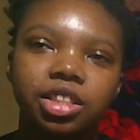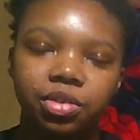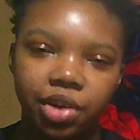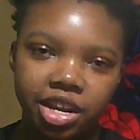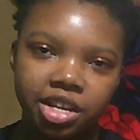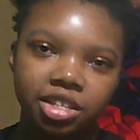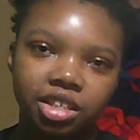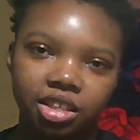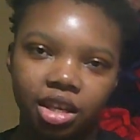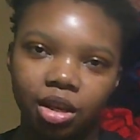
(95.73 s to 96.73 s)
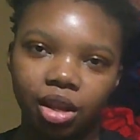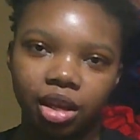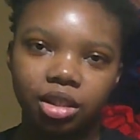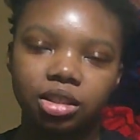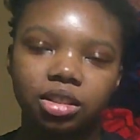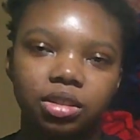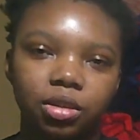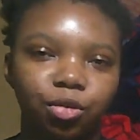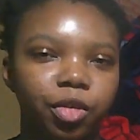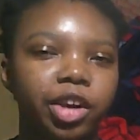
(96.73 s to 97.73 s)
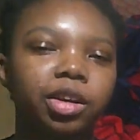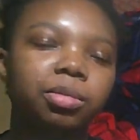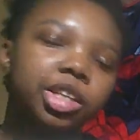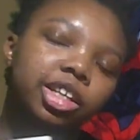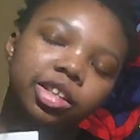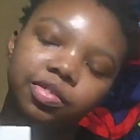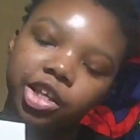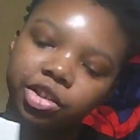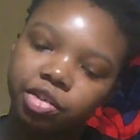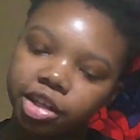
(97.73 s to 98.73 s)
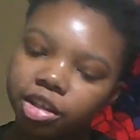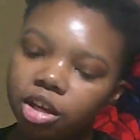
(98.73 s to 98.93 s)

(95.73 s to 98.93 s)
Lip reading: grade and like the very beginning of 9th grade